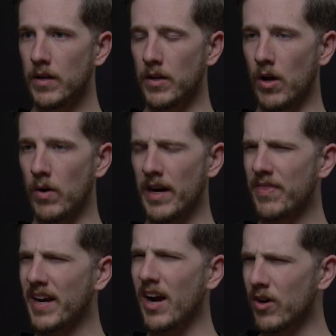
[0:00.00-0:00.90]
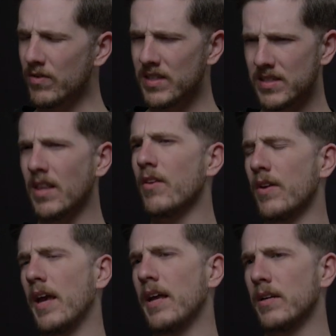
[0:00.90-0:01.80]
and I think I heard this the other
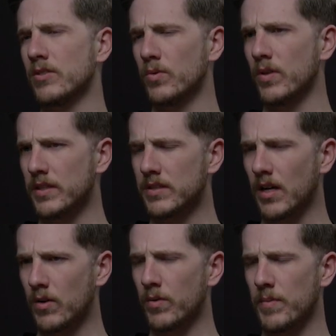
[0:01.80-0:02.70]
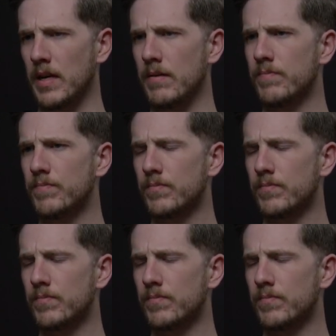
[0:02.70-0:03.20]
day and it just really stuck with me,